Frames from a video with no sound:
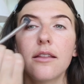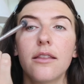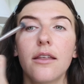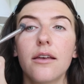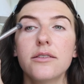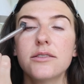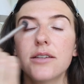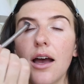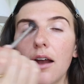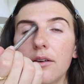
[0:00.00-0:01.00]
this
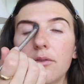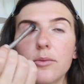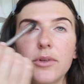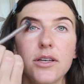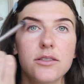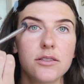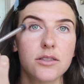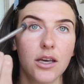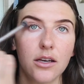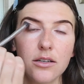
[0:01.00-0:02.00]
kind of replaces
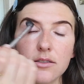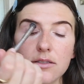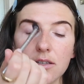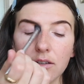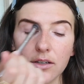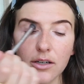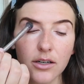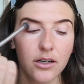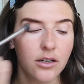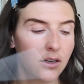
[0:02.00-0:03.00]
like
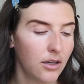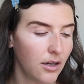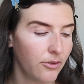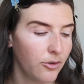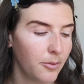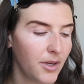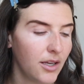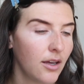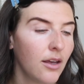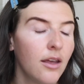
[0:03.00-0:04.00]
concealer for
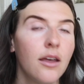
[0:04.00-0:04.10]
me.